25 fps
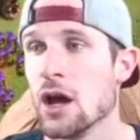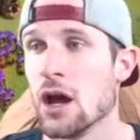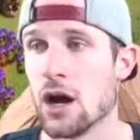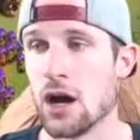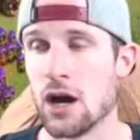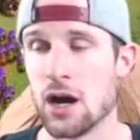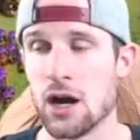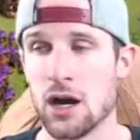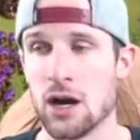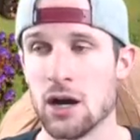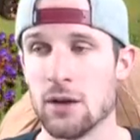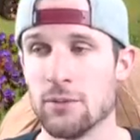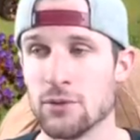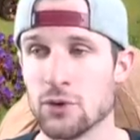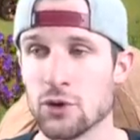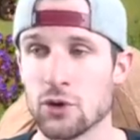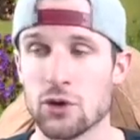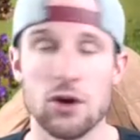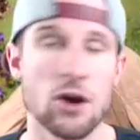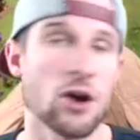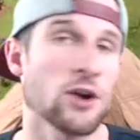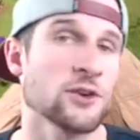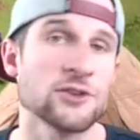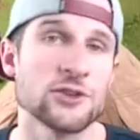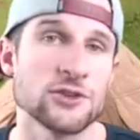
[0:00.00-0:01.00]
um,
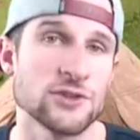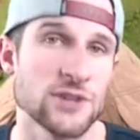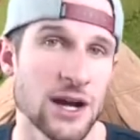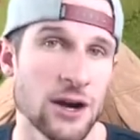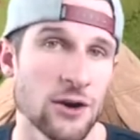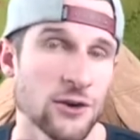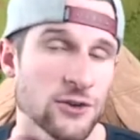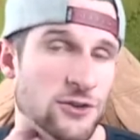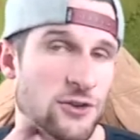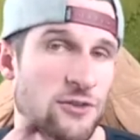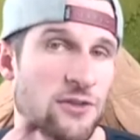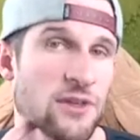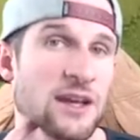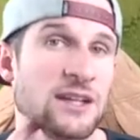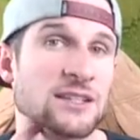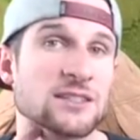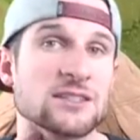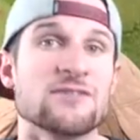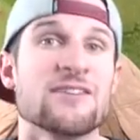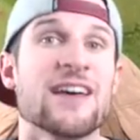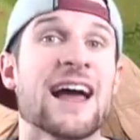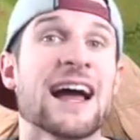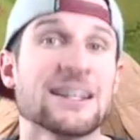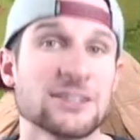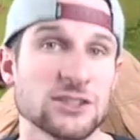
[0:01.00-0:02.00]
your archer towers or things
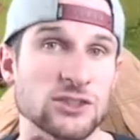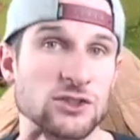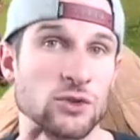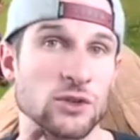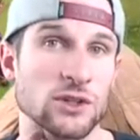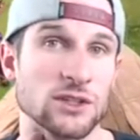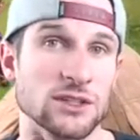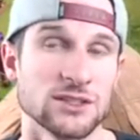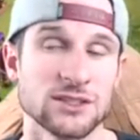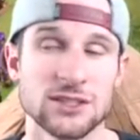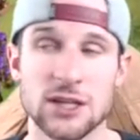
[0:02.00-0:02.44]
of that sort.